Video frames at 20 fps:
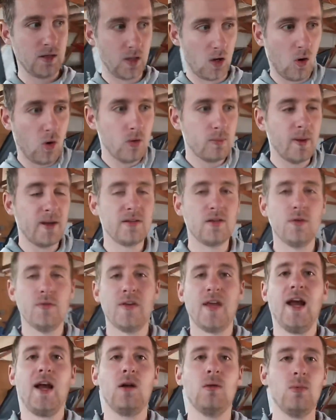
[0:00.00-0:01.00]
hold myself
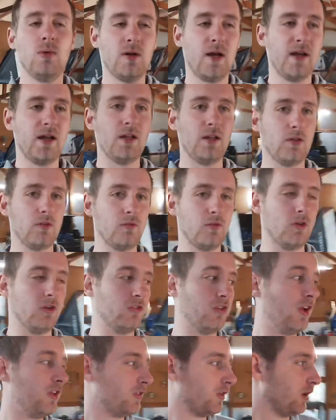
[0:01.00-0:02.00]
accountable when I get this
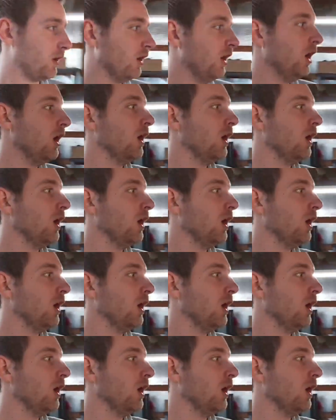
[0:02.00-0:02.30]
footage out there.